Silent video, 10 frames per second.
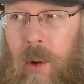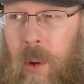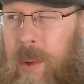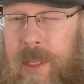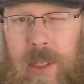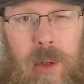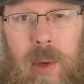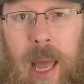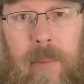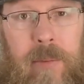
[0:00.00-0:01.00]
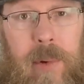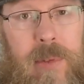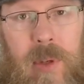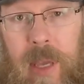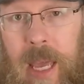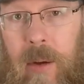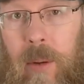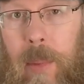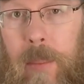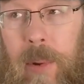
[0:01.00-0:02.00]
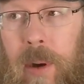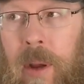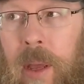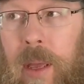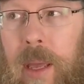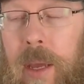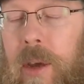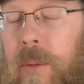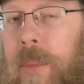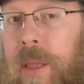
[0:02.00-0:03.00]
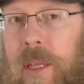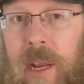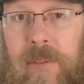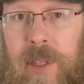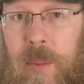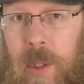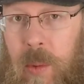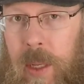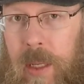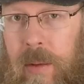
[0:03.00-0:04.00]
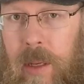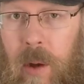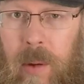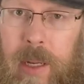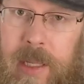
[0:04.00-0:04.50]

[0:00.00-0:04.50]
or was it two capfuls you can't remember it could mean the difference between you know an